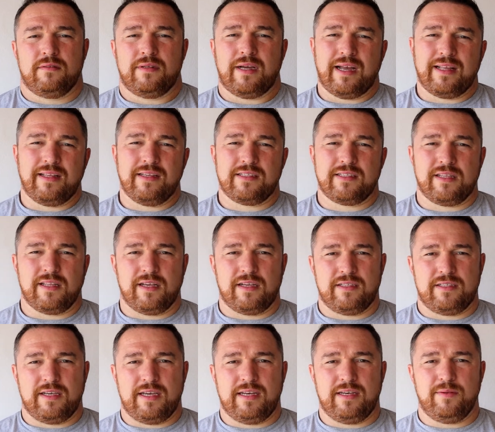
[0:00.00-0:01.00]
Hi, this is
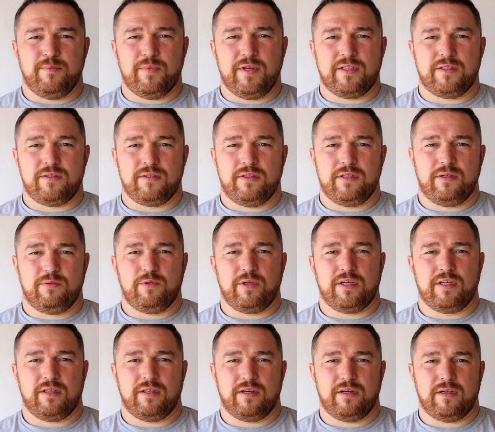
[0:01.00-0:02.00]
Legacy Handyman. Today we're
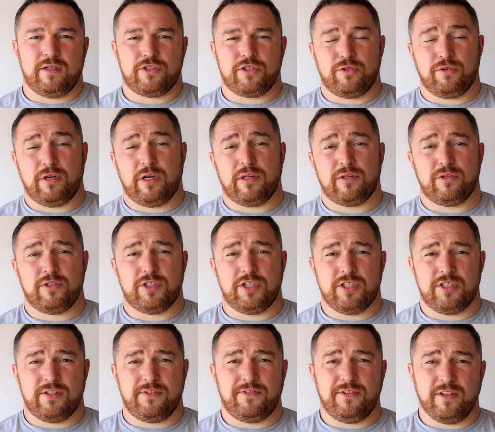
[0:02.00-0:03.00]
gonna show you how to
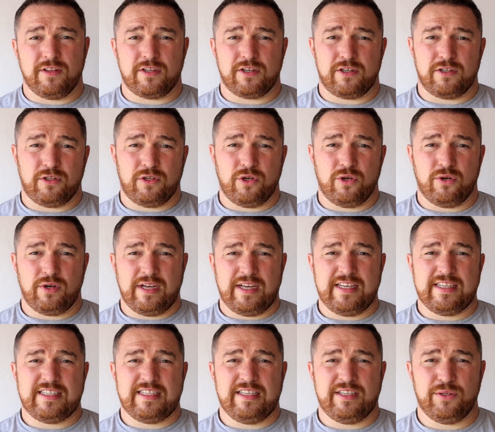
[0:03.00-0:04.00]
change the filter in your
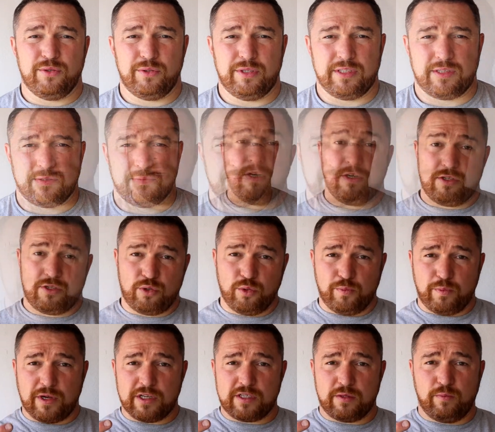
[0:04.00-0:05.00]
AC unit. There's
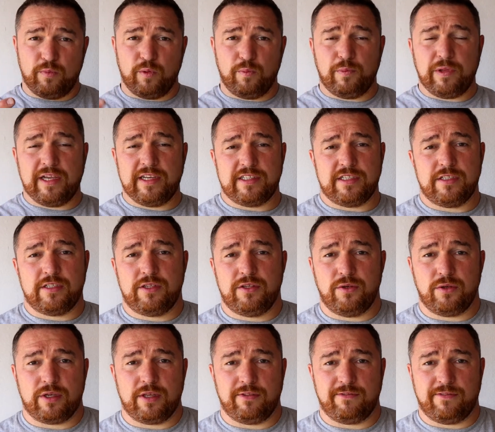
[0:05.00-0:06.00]
two possible places
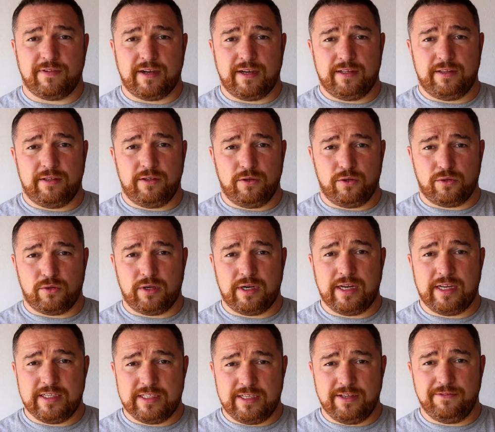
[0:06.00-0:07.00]
you can find
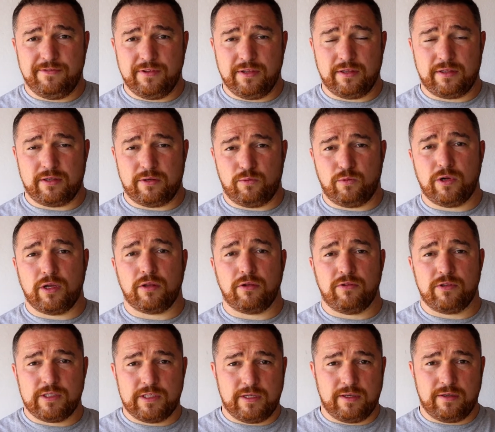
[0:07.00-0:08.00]
your AC filter. One
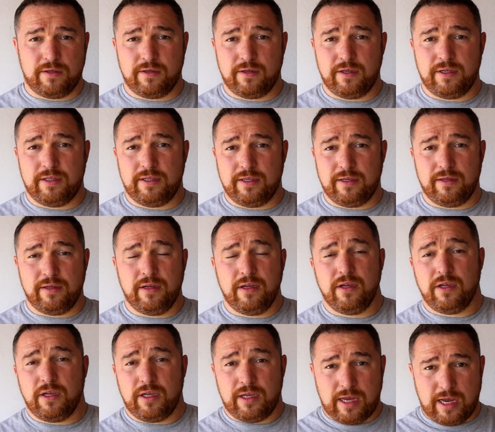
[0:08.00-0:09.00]
is in the
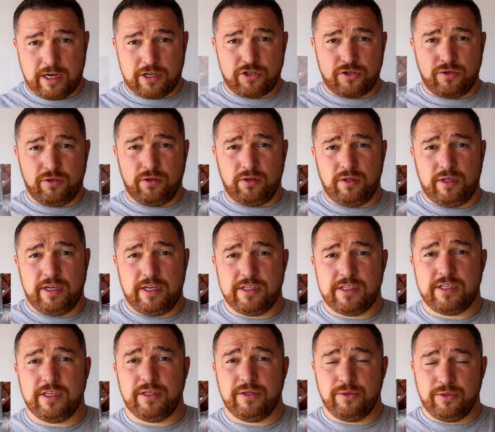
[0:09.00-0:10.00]
actual
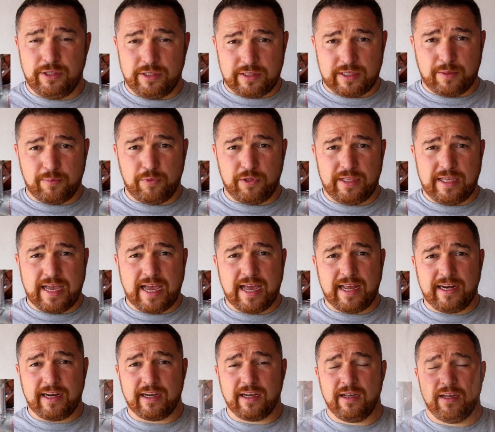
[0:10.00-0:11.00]
AC unit up in the
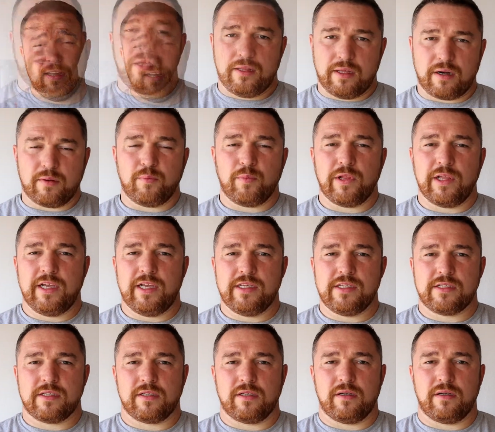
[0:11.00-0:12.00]
attic. Another
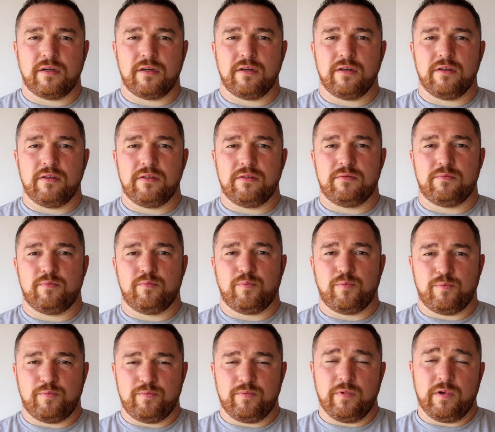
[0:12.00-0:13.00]
place,
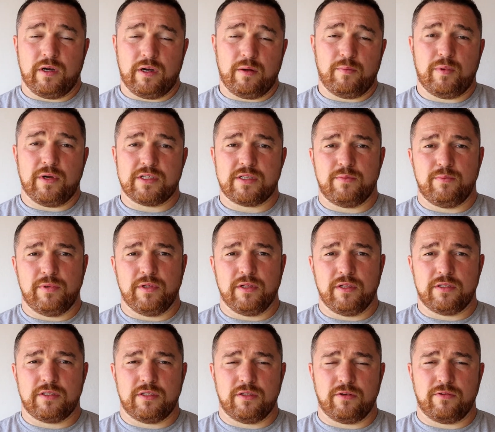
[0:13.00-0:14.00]

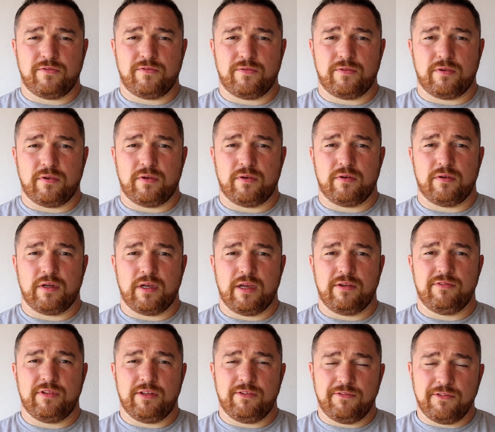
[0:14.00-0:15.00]
possibility of
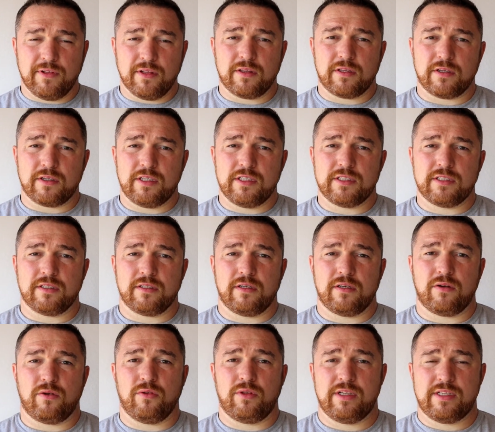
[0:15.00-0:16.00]
having the filter is
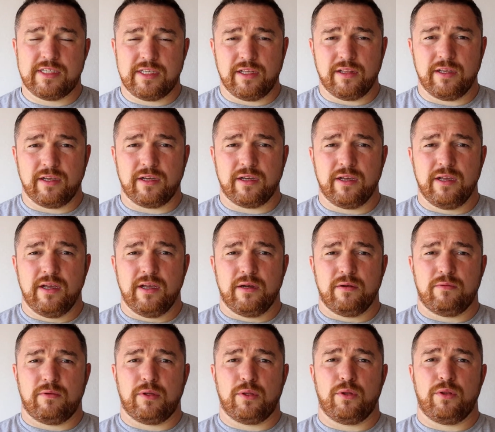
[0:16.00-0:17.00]
on the ceiling.
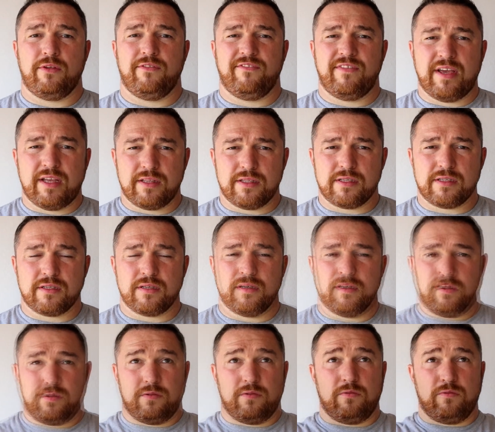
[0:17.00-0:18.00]
One of the vents
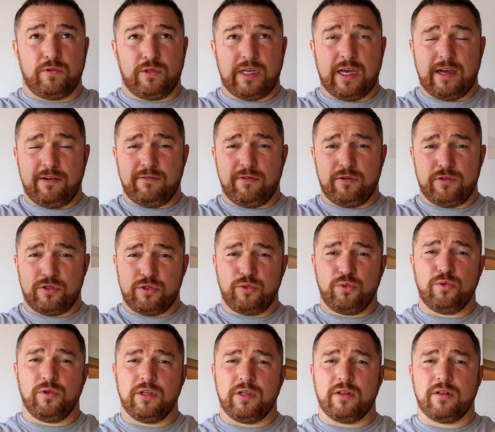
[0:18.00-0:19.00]
would have
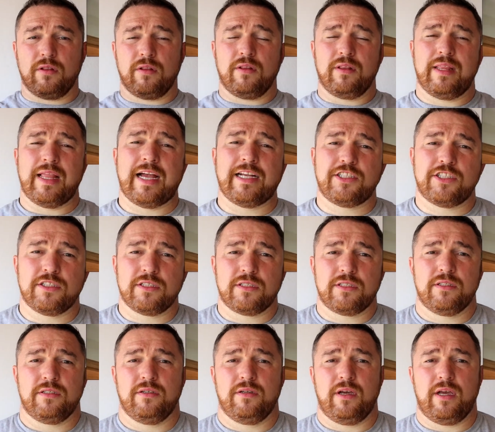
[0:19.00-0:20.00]
two little
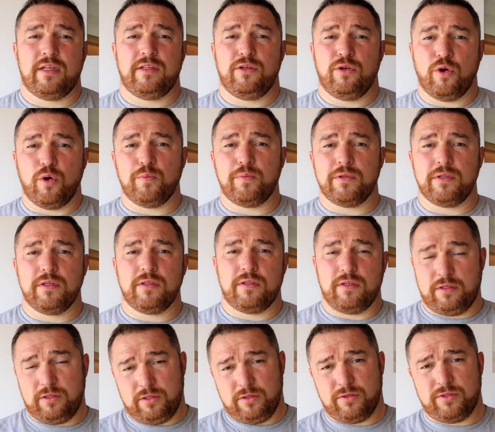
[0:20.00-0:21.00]
latches, and you open it
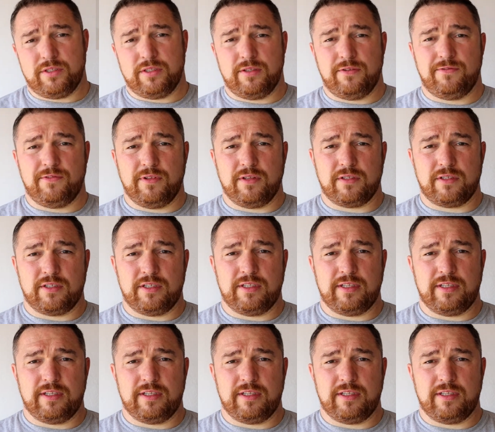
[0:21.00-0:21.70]
and you'll see the filter